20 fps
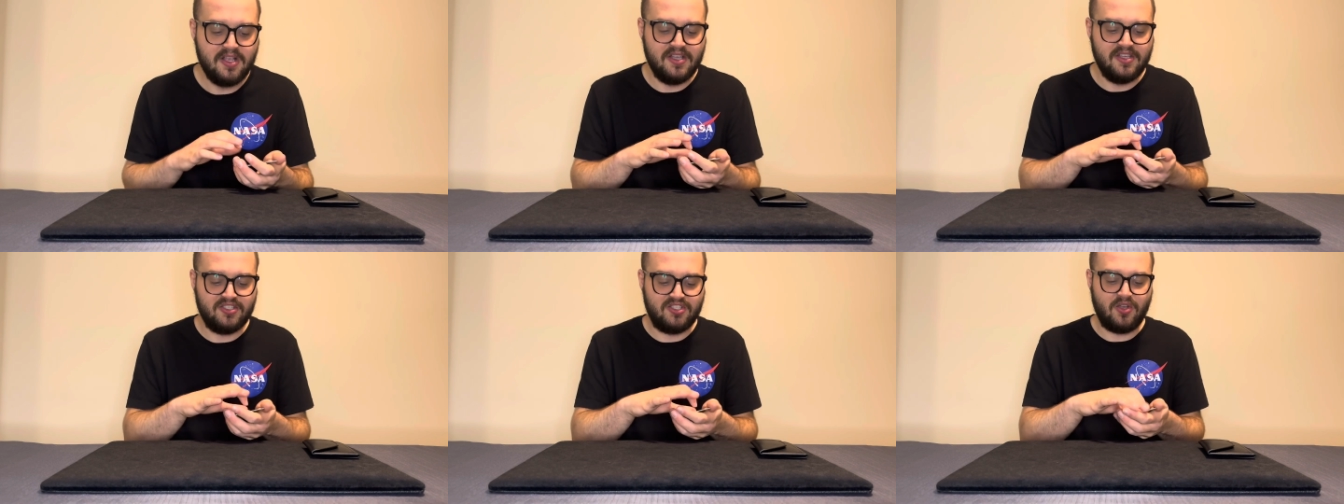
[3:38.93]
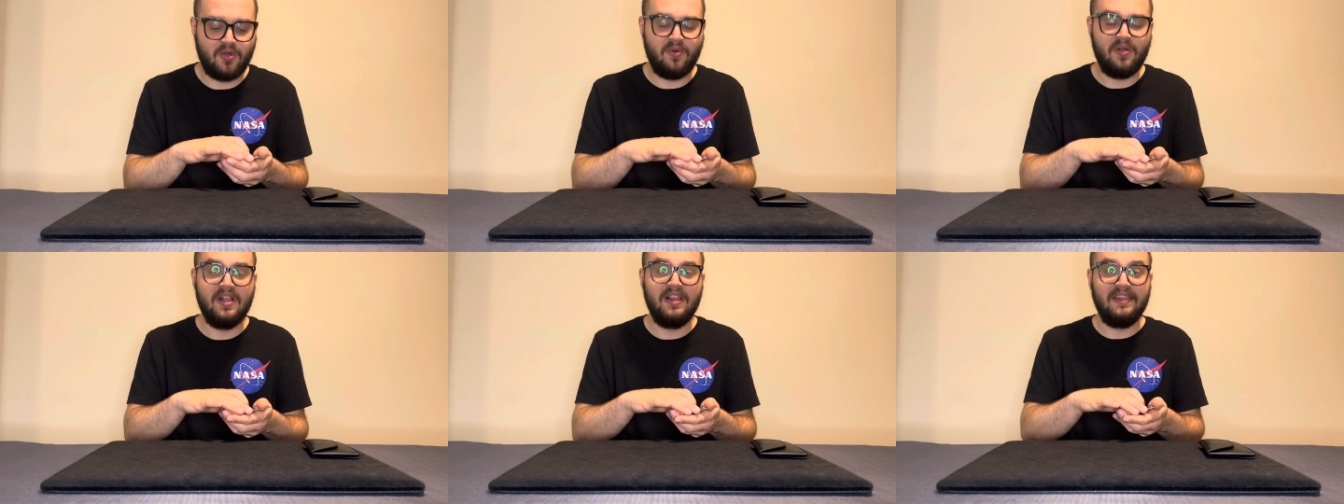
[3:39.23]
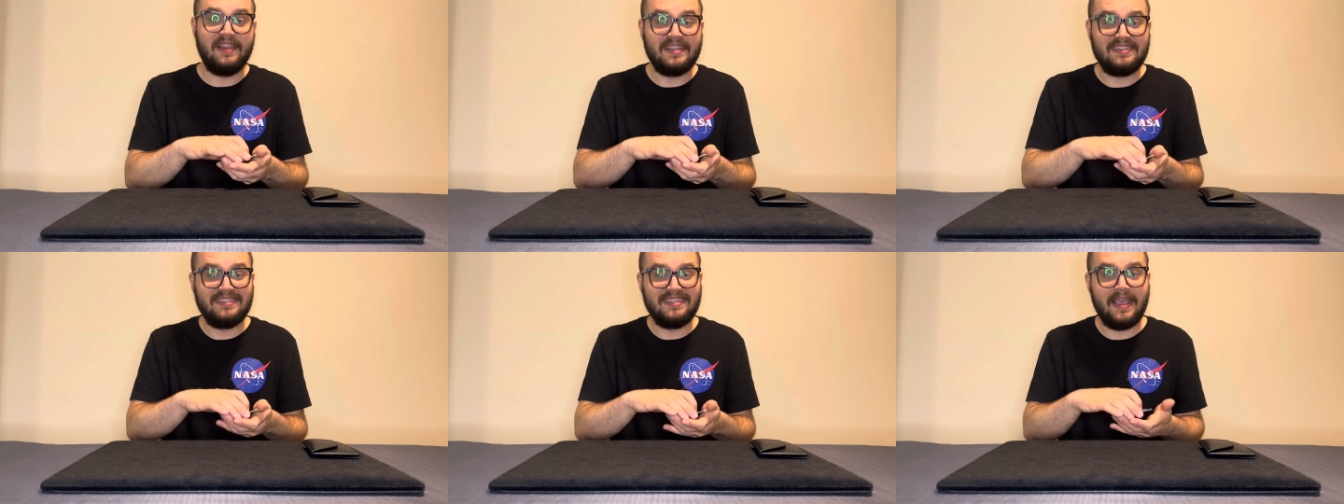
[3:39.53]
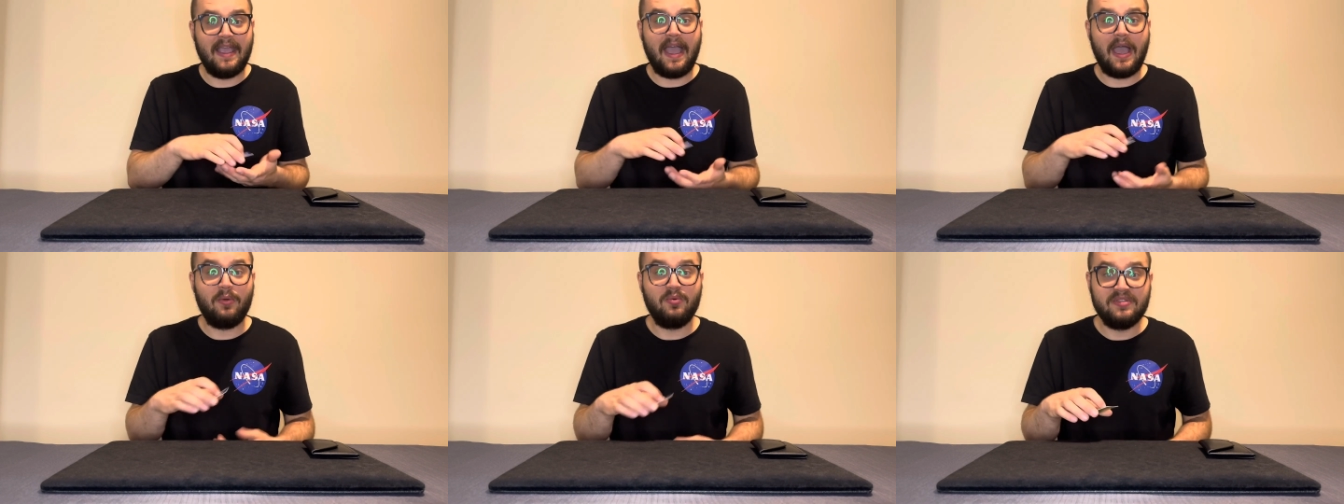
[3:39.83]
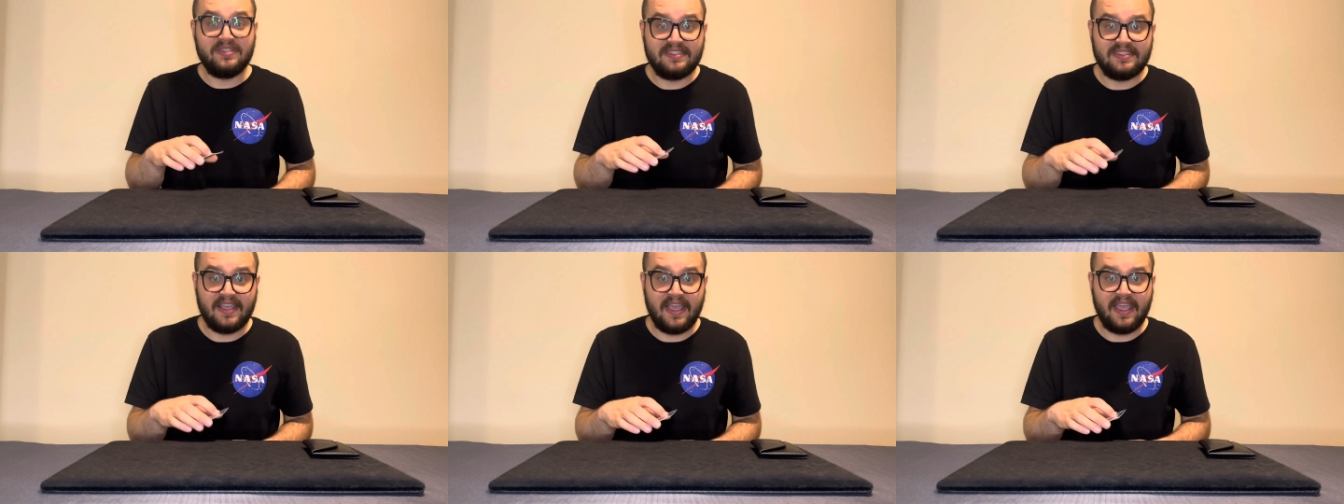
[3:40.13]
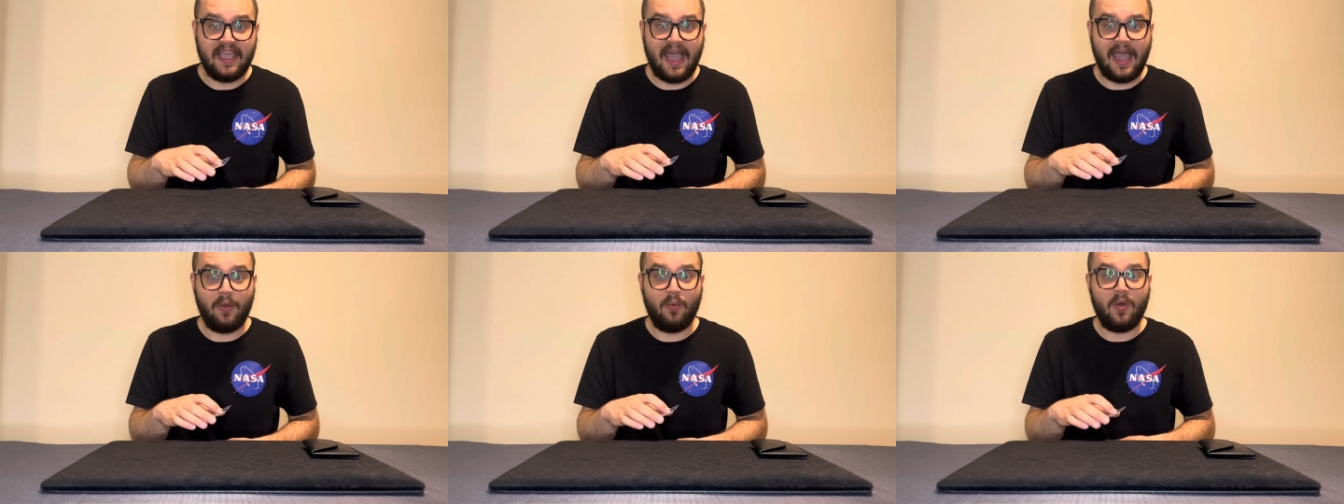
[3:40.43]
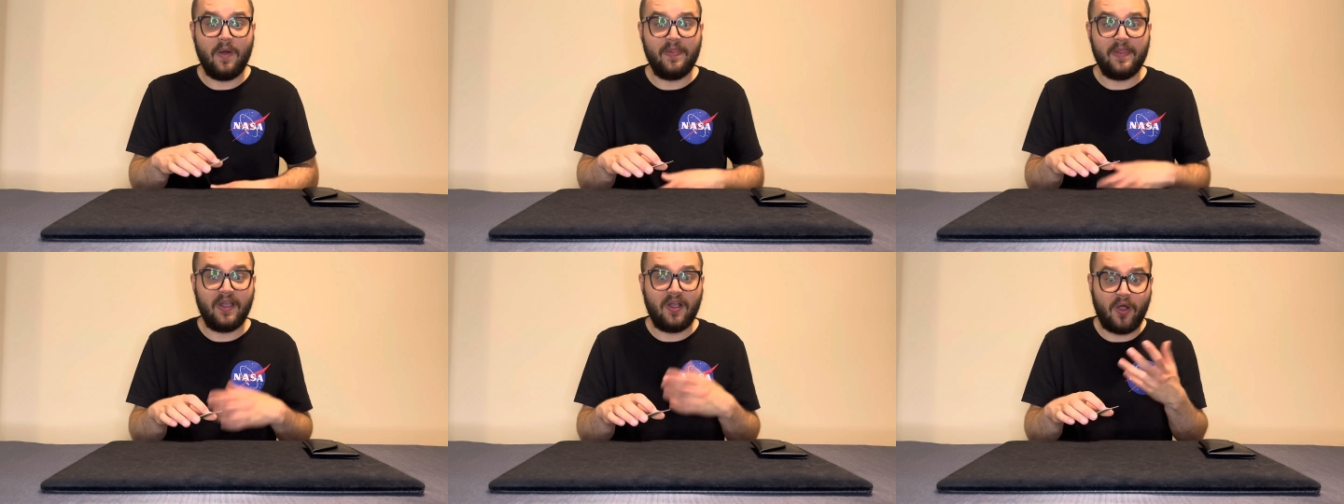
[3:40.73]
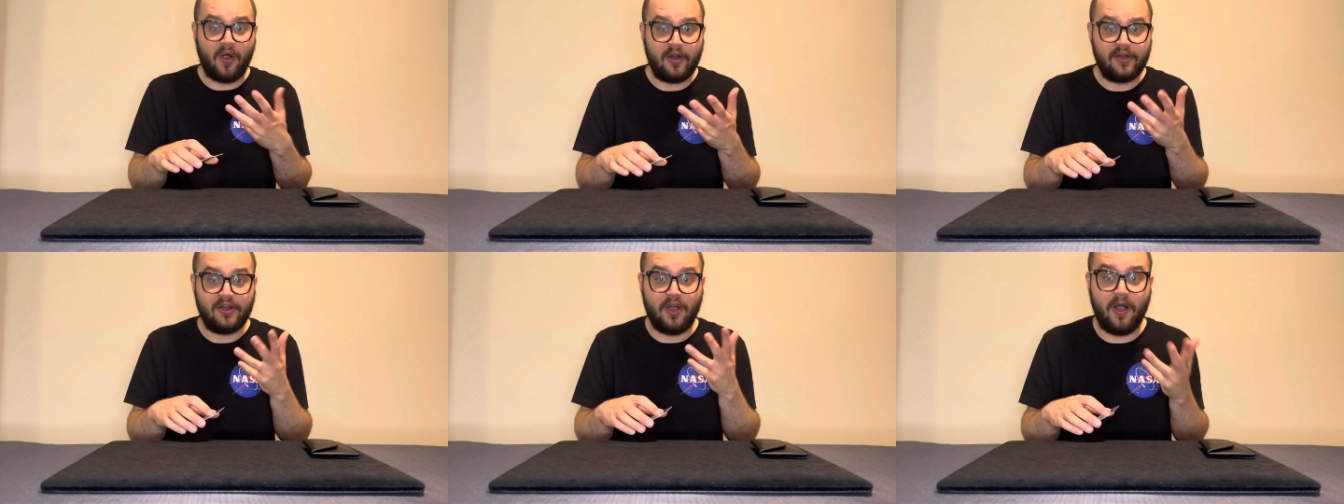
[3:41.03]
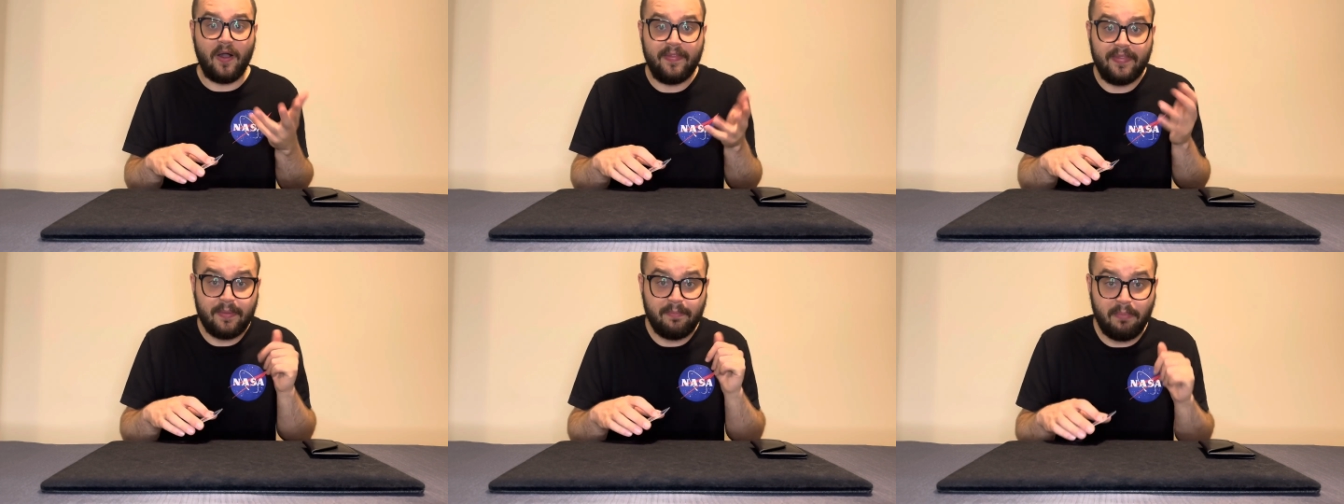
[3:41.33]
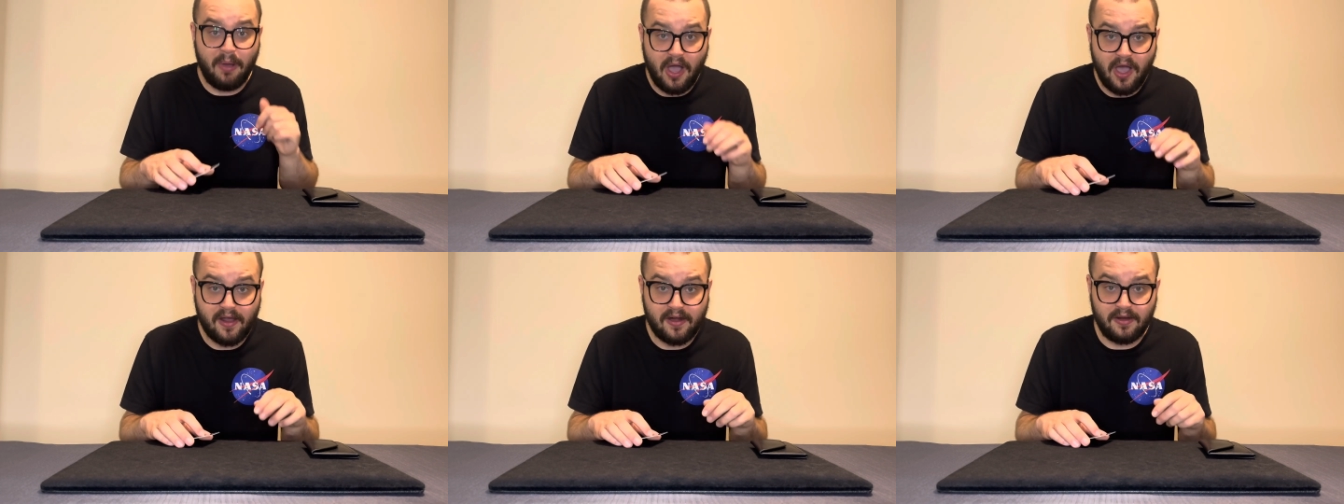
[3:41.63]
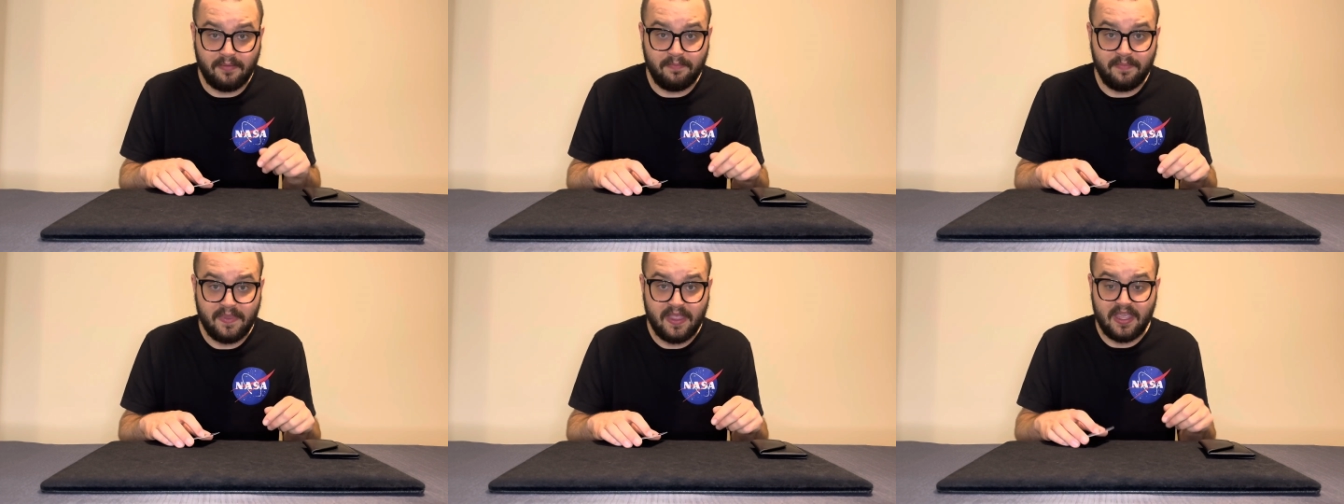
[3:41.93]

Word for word: So let's say I would say I want the card on the bottom.